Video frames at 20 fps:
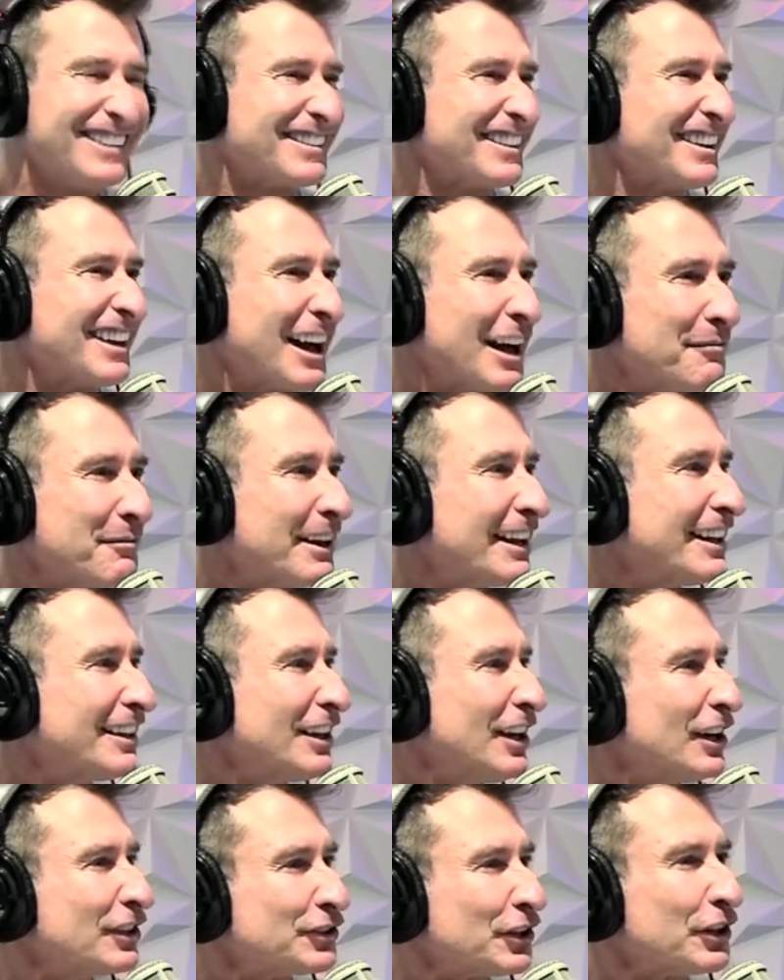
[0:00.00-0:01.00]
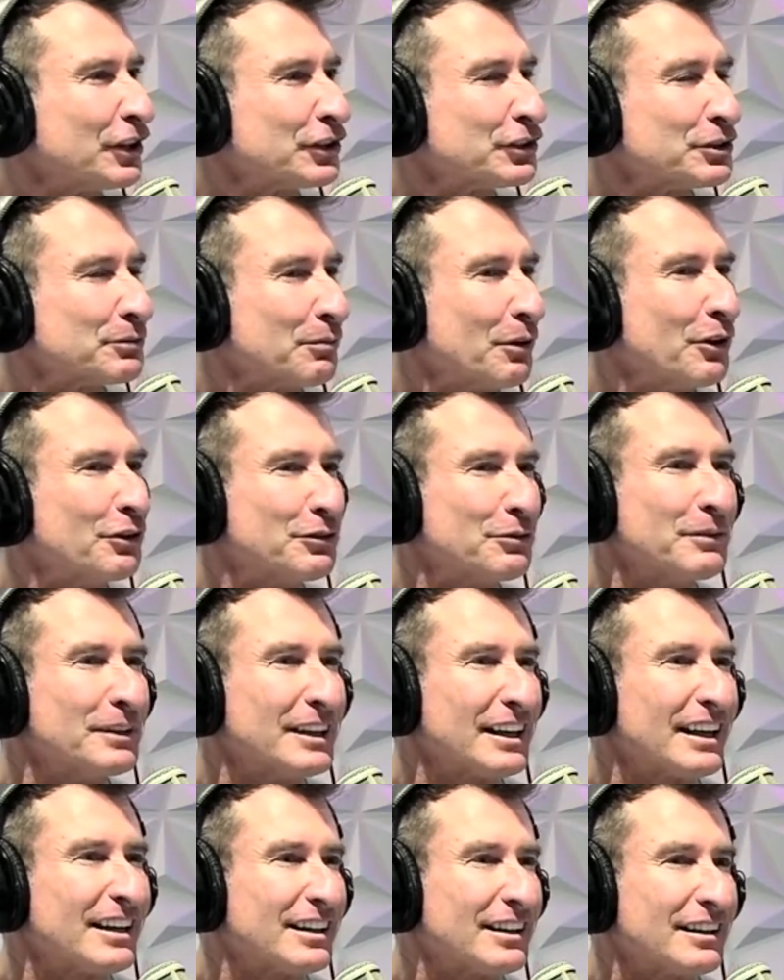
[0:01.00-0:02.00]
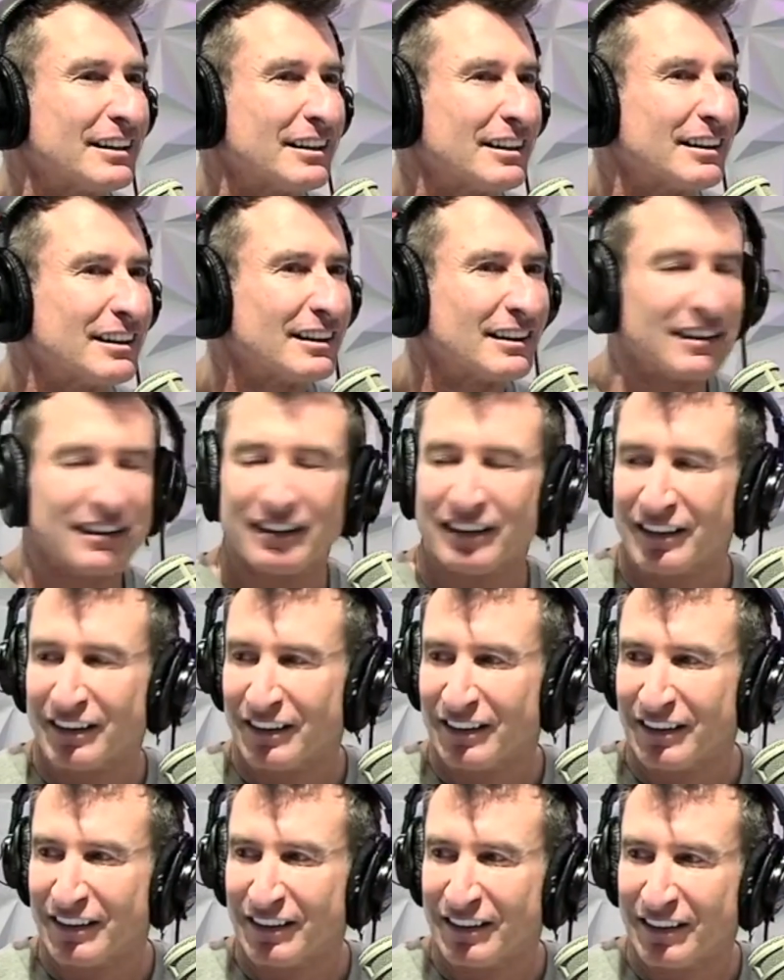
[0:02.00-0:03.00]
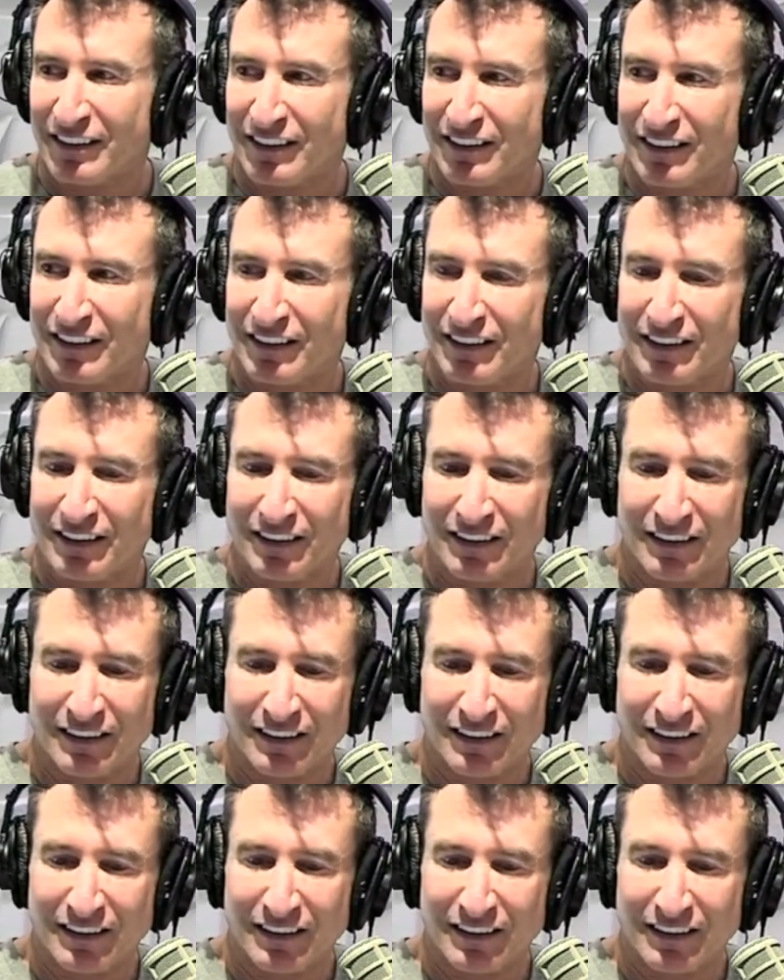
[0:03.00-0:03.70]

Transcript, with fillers: it? I, I mean, know. so you're supposed I mean, to be like. Um, it, it, it,